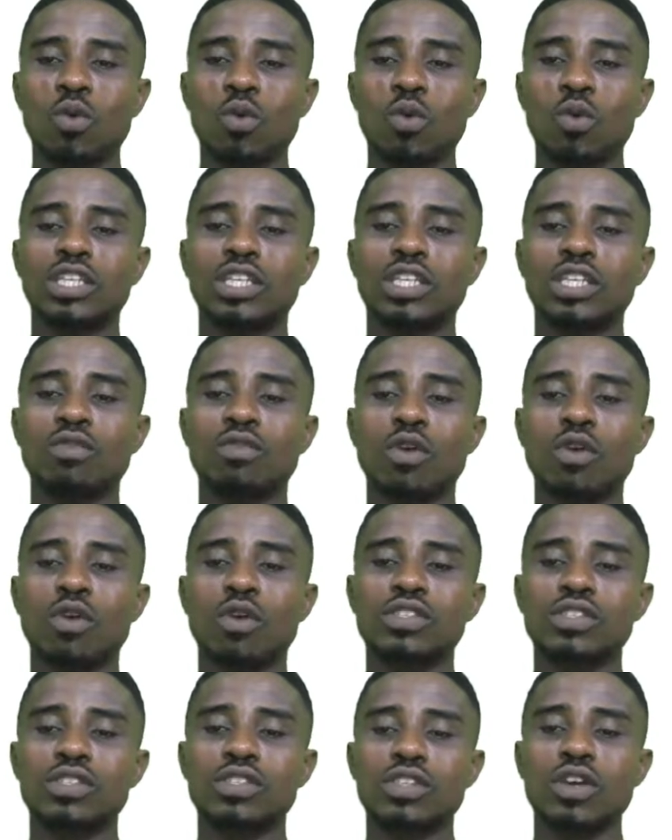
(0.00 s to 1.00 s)
give
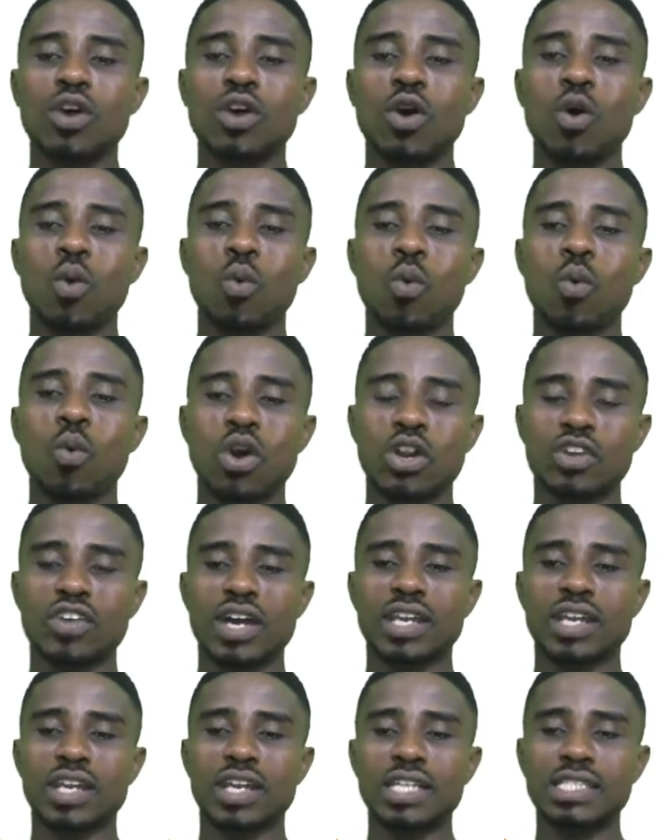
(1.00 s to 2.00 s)
us
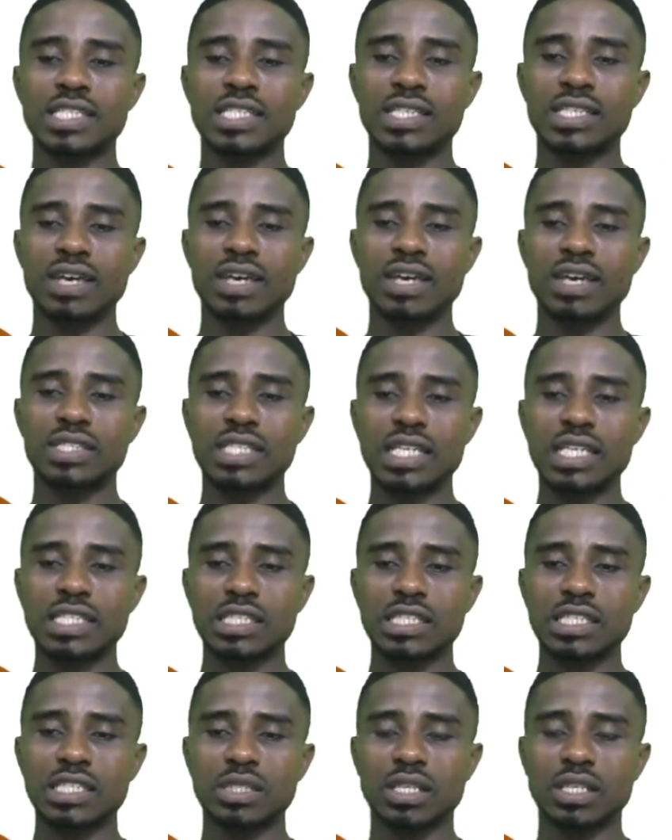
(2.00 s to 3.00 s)
197
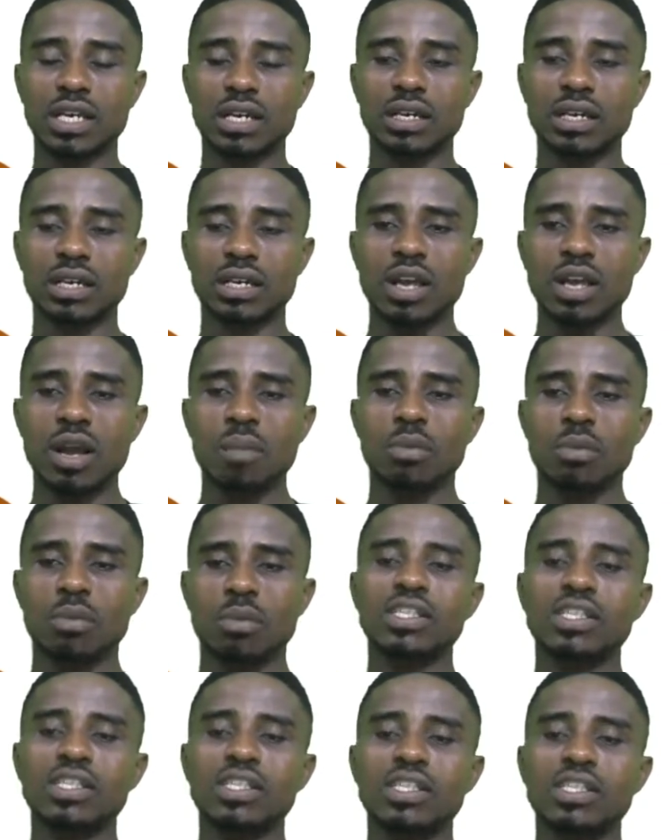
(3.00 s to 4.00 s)
centimeter. But
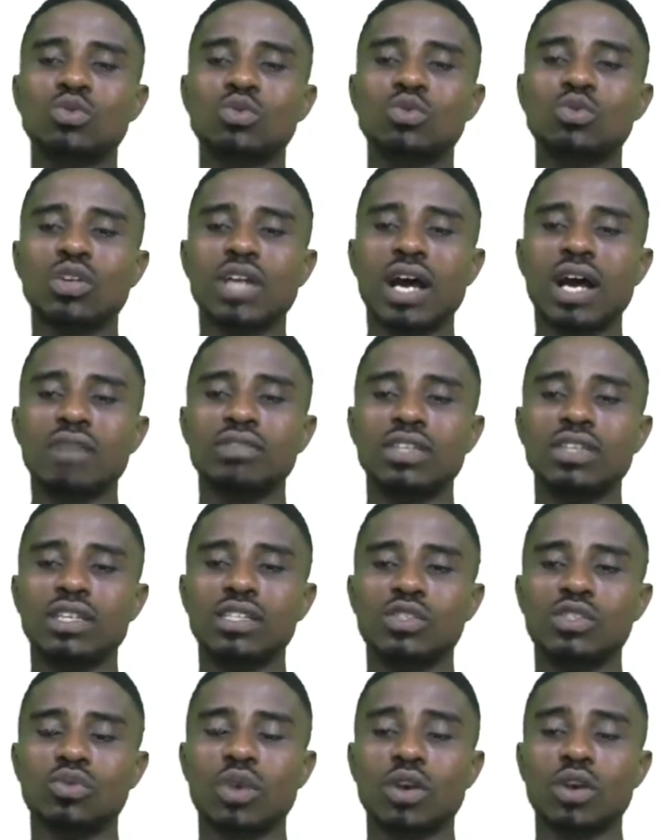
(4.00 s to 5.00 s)
since we don't have this,
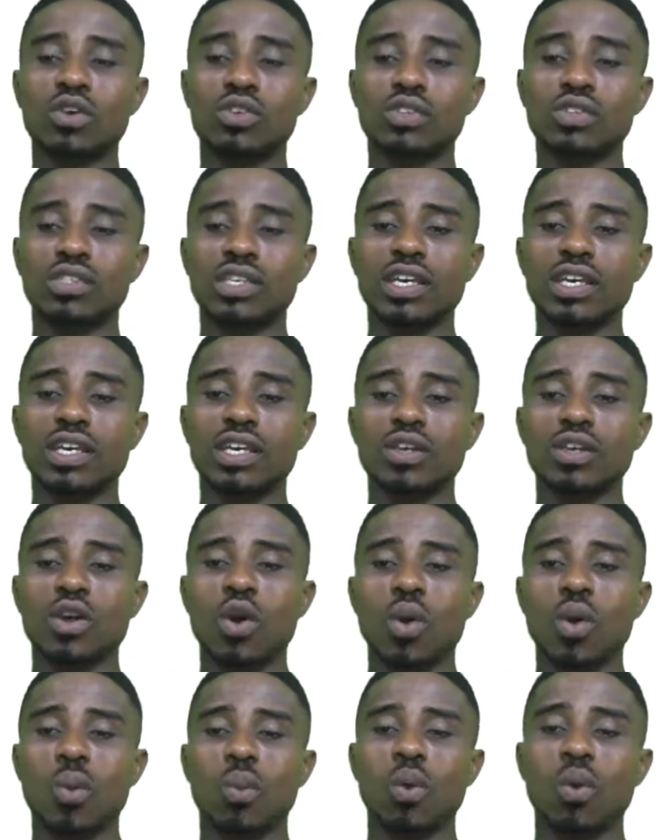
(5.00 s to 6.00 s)
we're going to say
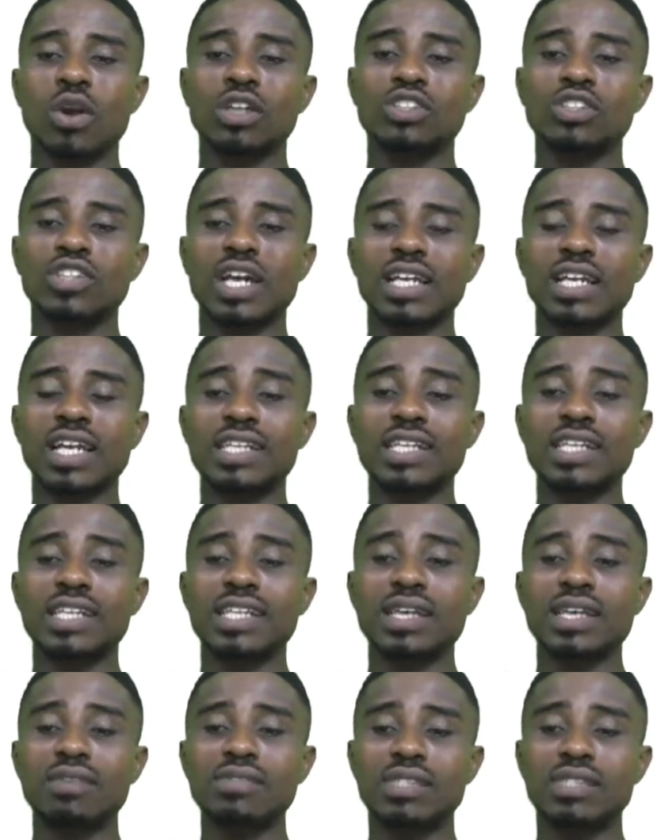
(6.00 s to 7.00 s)
197
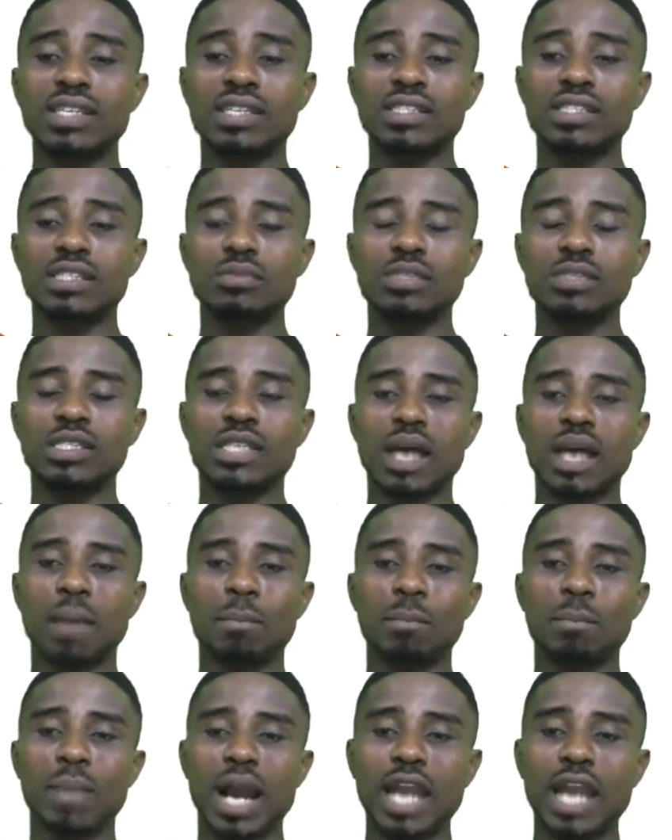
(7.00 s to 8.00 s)
centimeter
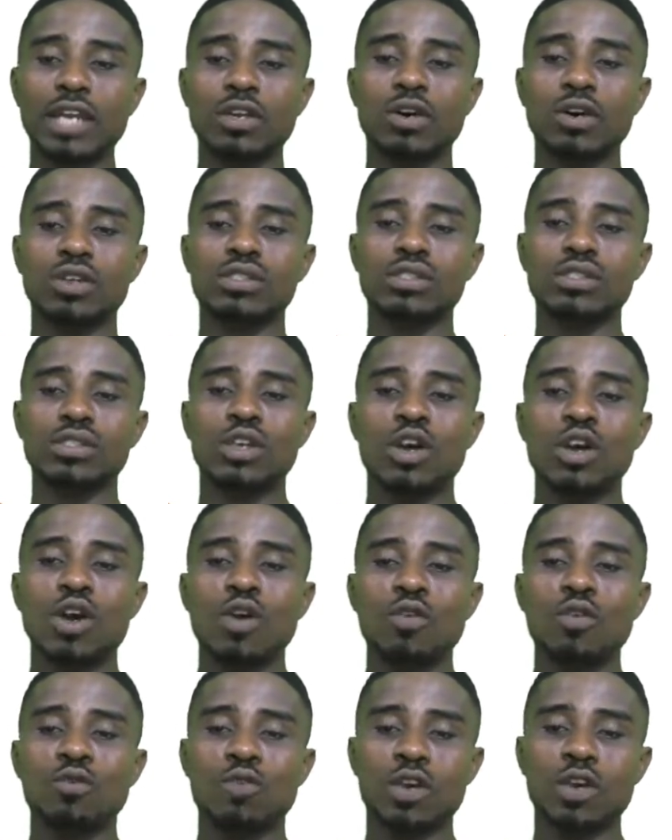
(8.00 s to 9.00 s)
minus
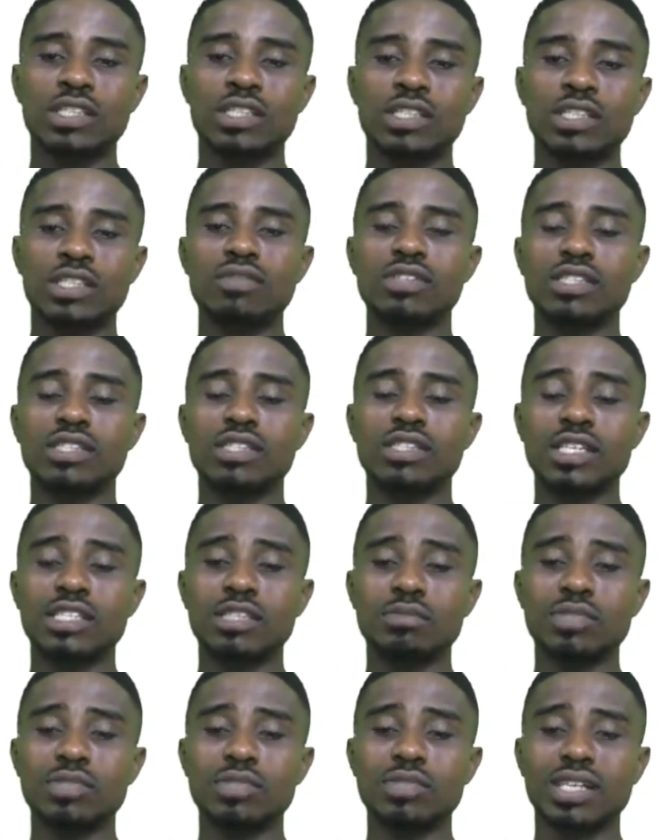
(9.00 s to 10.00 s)
47
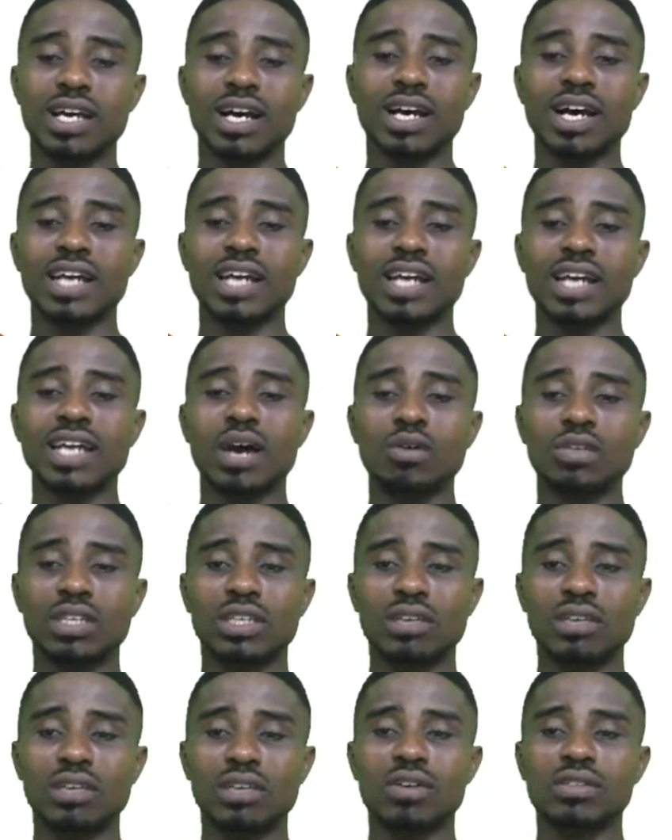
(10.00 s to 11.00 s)
centimeter, and that will give
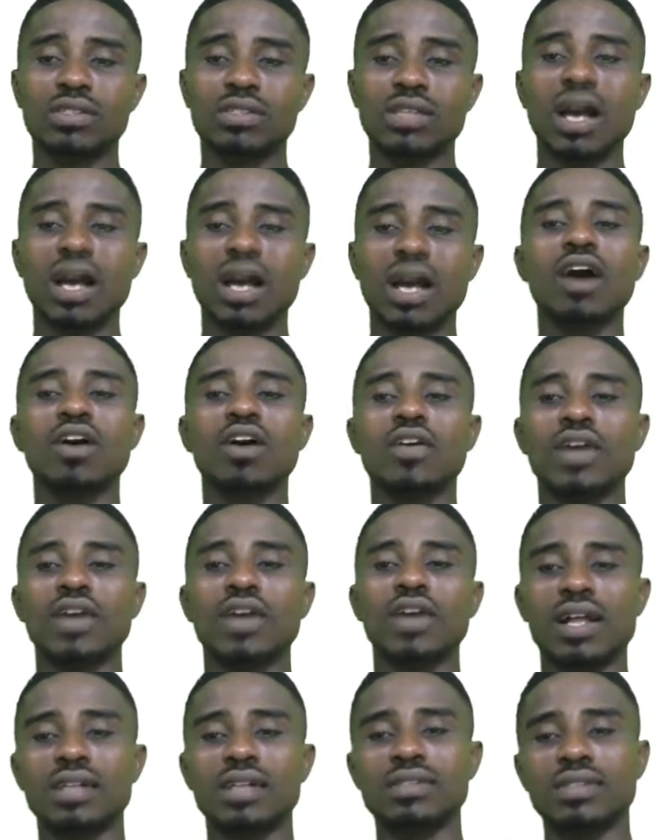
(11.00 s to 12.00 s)
us our correct
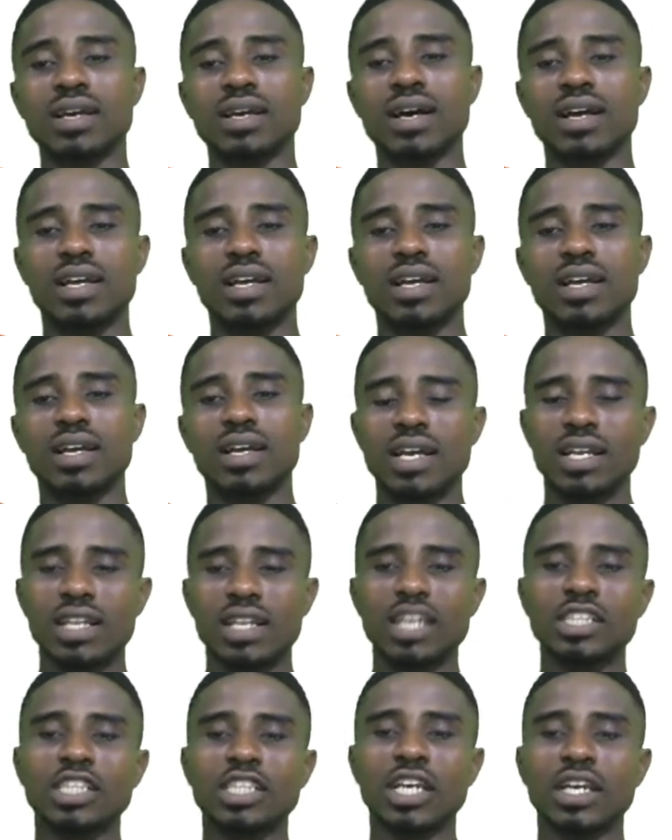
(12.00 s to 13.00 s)
answer. Let's
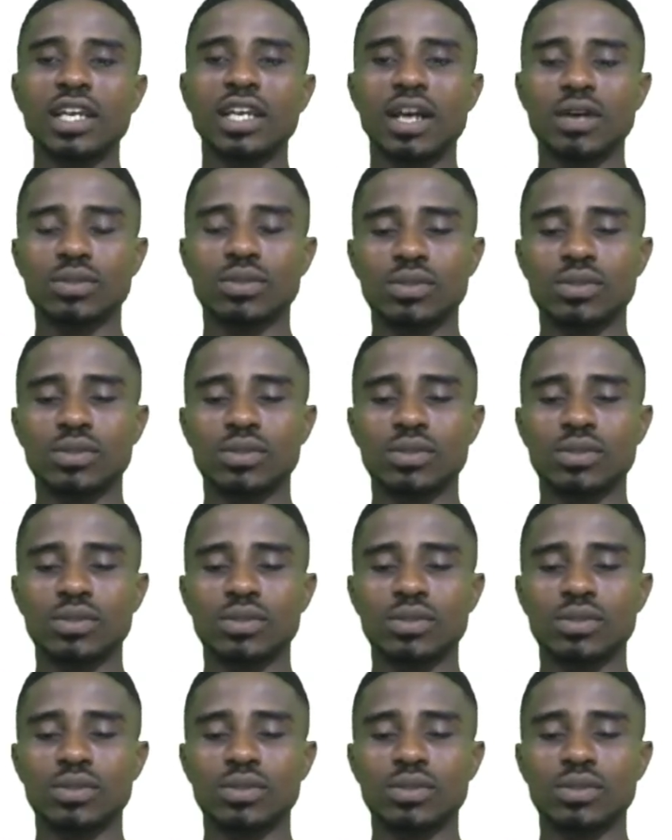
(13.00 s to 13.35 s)
check it out.